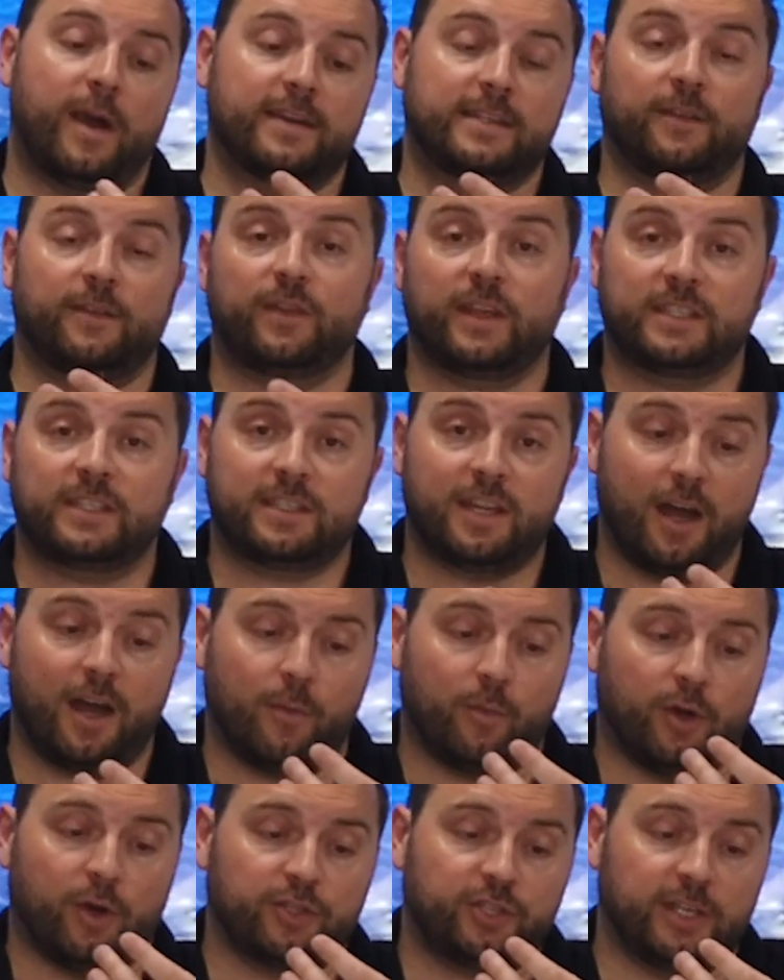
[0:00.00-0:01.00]
Whereas if they
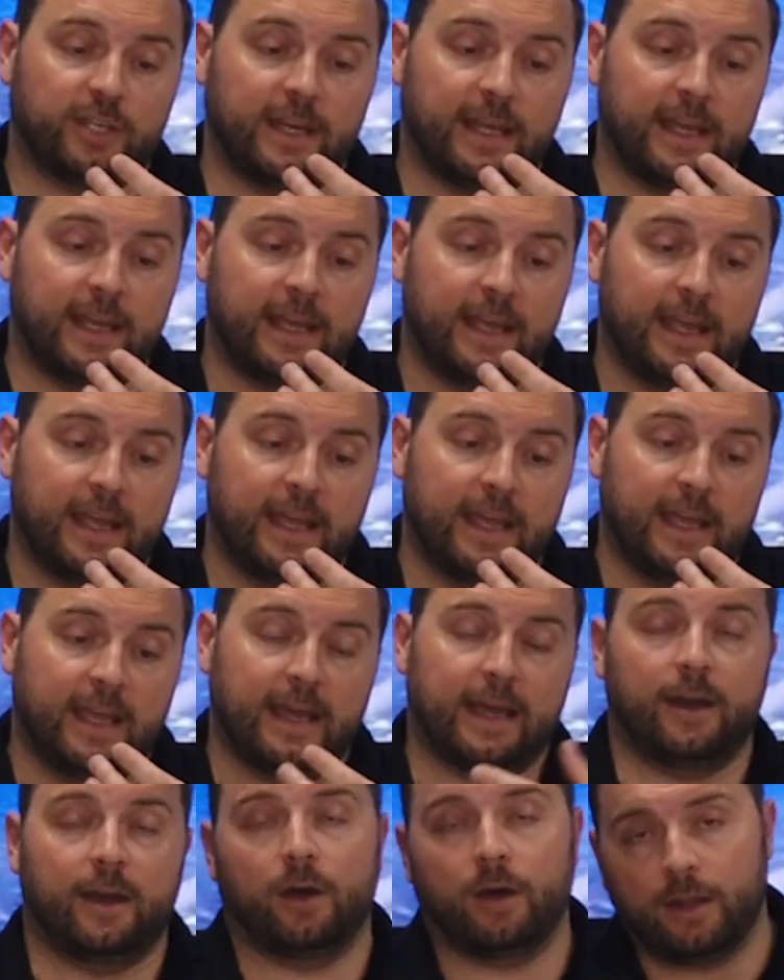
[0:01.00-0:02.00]
start watching it
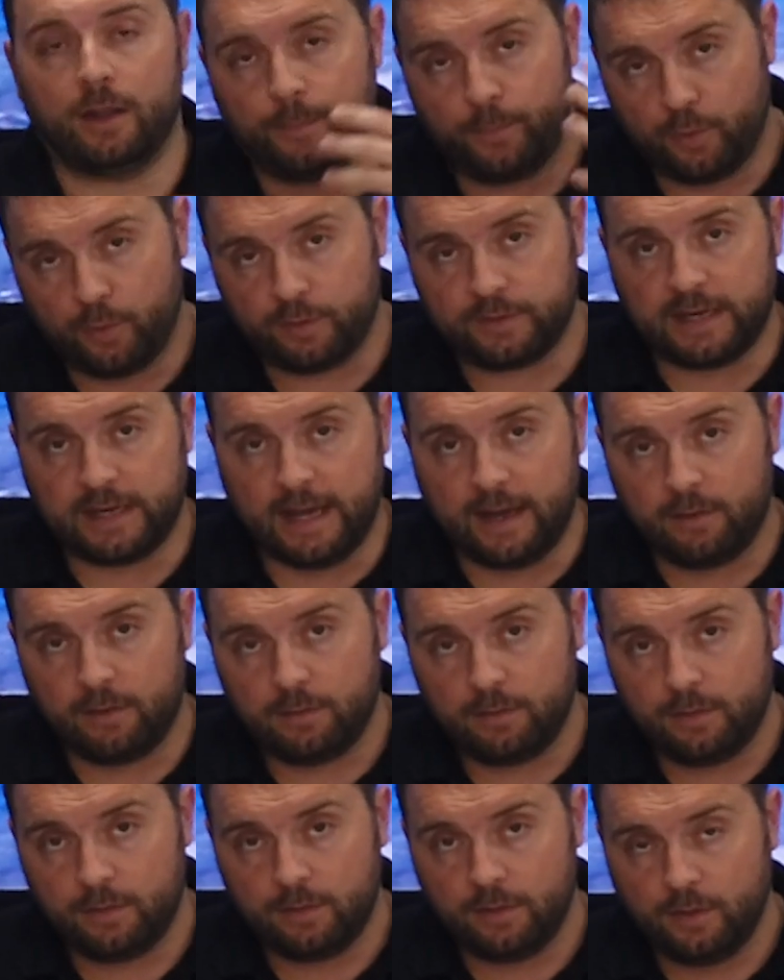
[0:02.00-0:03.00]
and they're bored
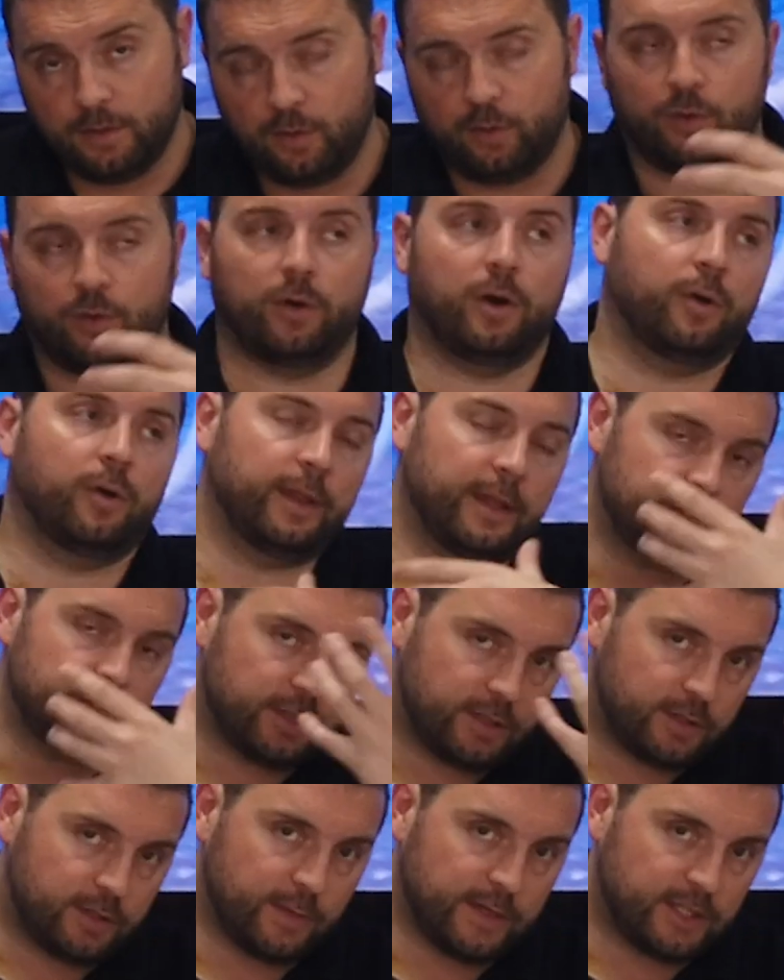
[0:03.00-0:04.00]
now, or
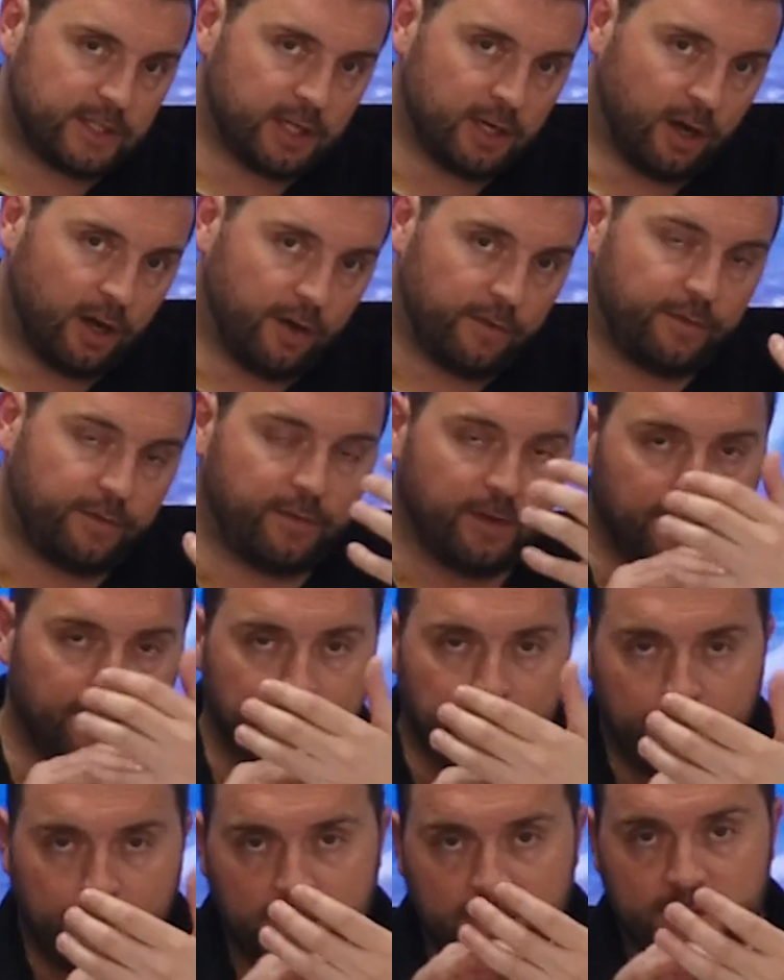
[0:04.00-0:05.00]
they're just switching off.